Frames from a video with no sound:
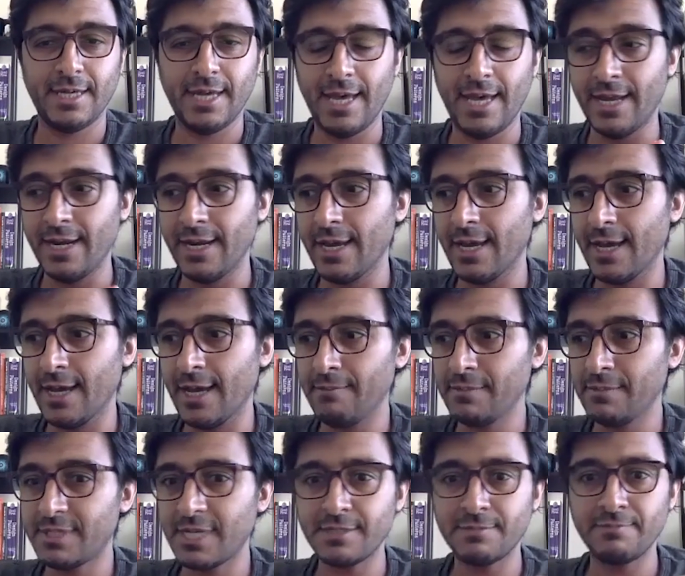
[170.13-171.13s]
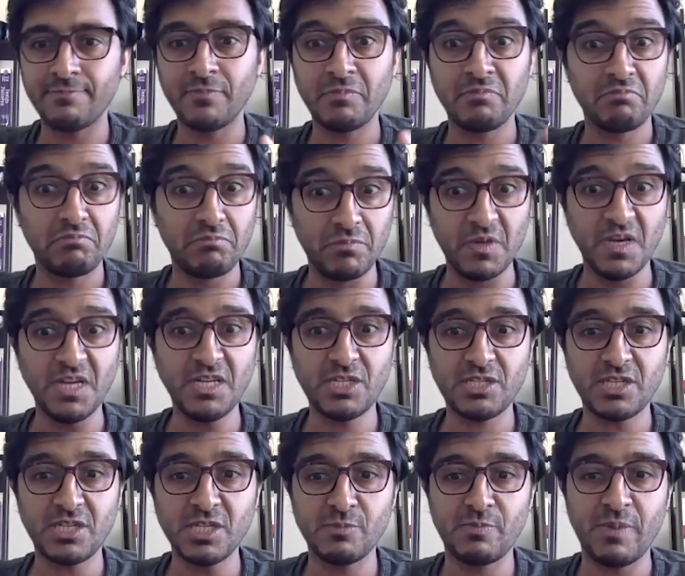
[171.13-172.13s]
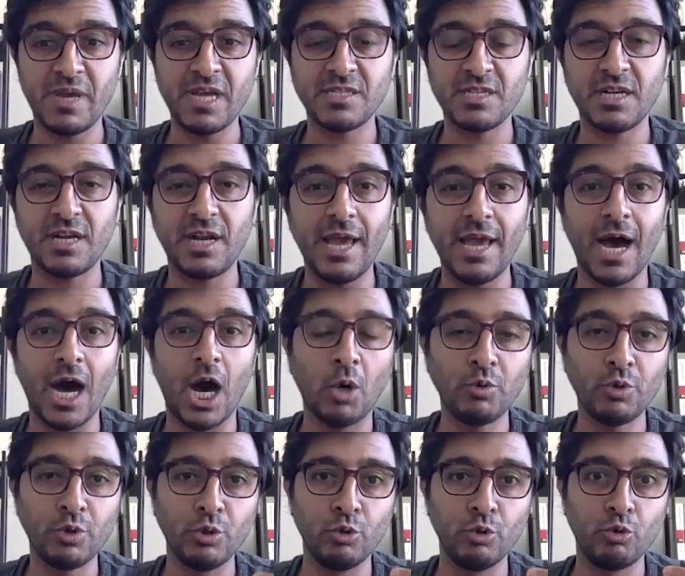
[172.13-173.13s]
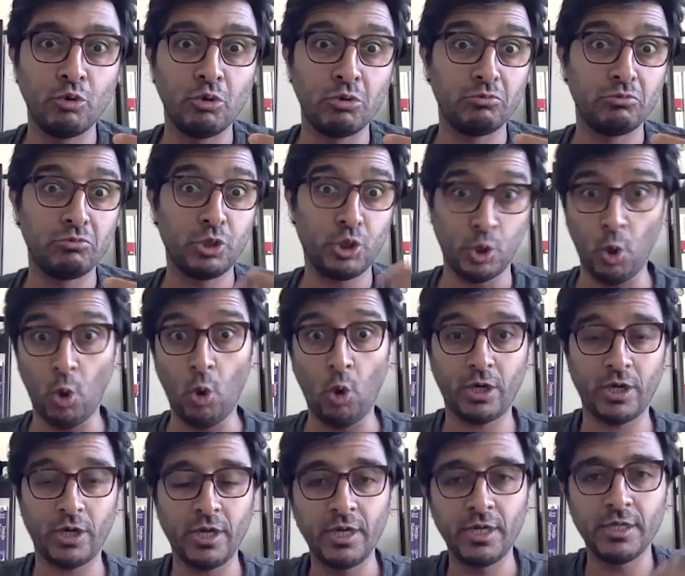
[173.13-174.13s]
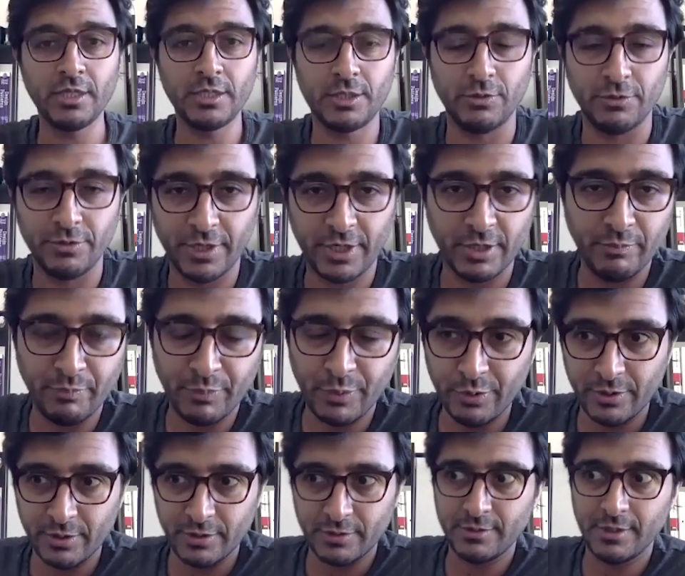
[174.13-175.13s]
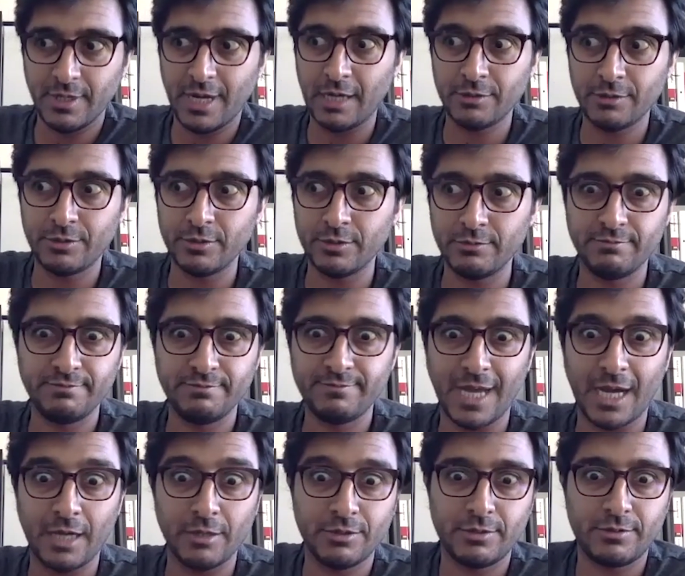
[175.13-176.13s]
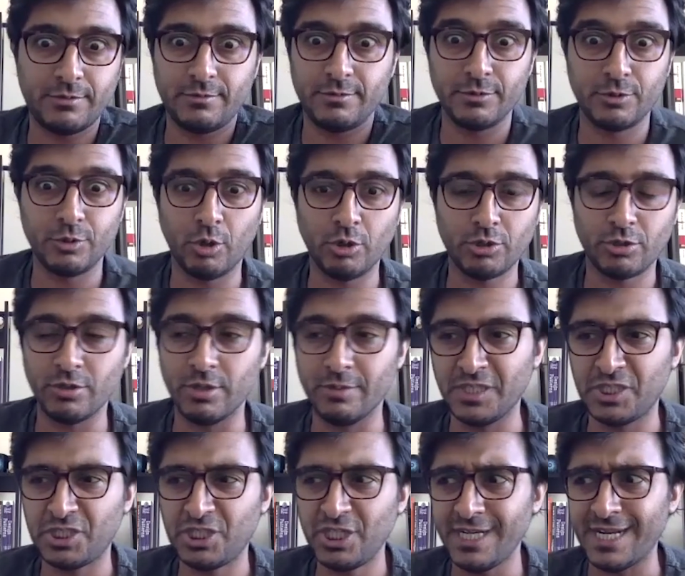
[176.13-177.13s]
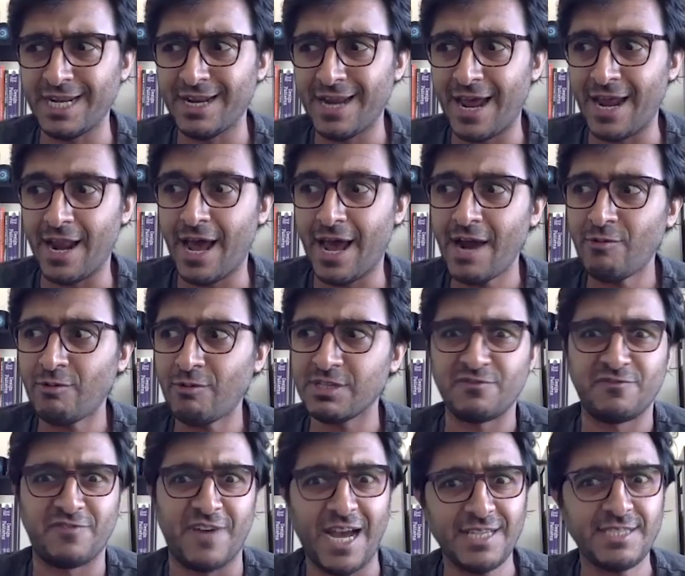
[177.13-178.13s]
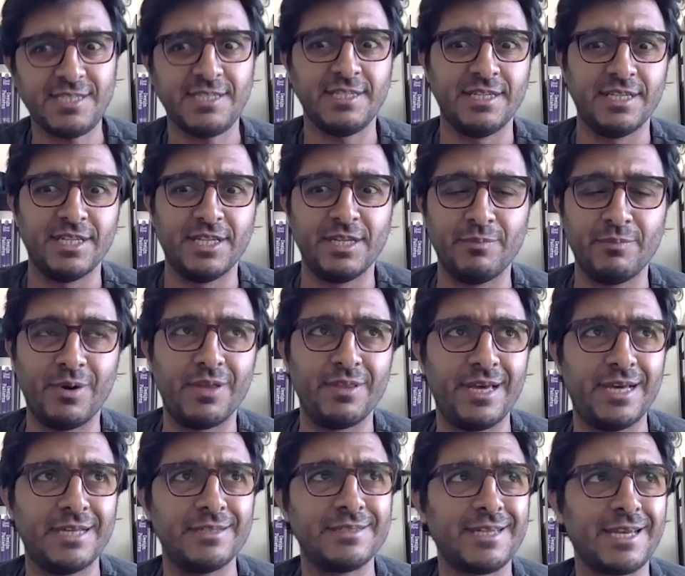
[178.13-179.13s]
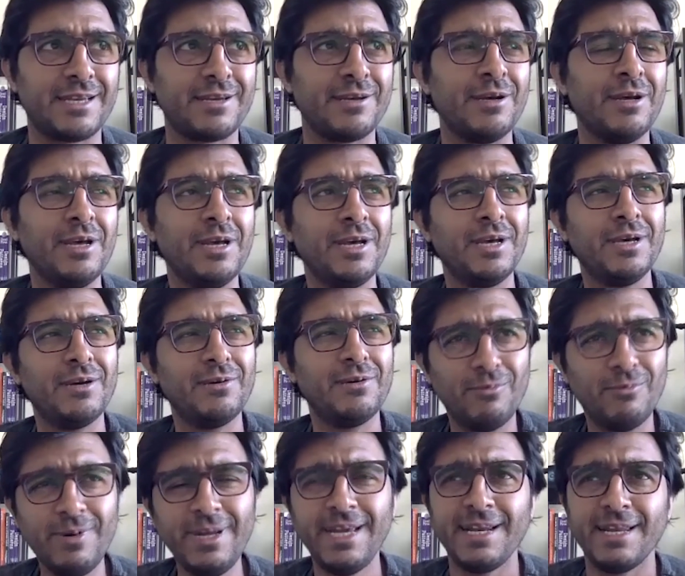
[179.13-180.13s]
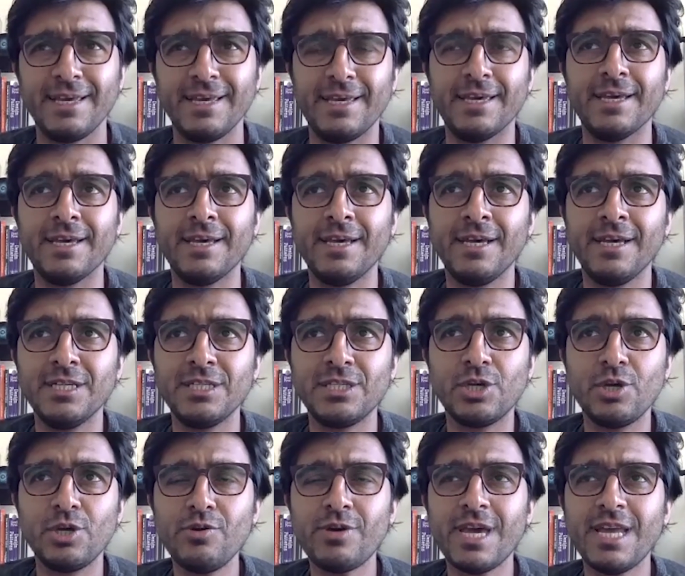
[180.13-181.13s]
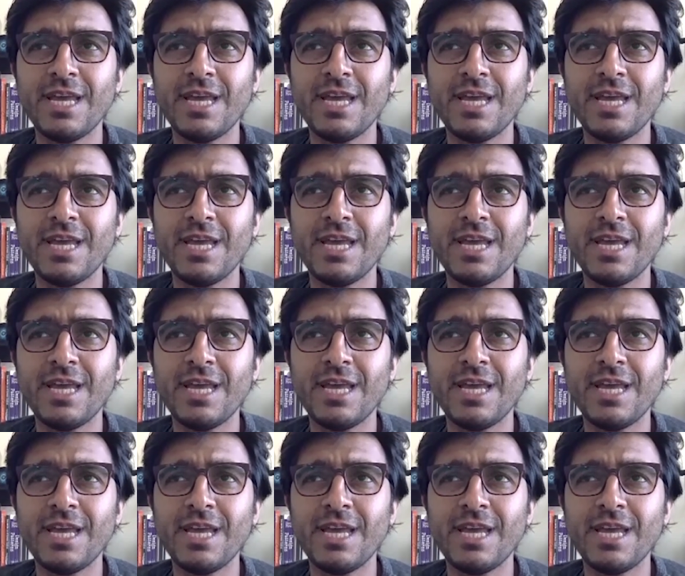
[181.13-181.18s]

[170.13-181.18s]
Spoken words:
And says, this is basically how you talk to the computer, how to talk to the machine. And I was fascinated by that. It's like, really? So you can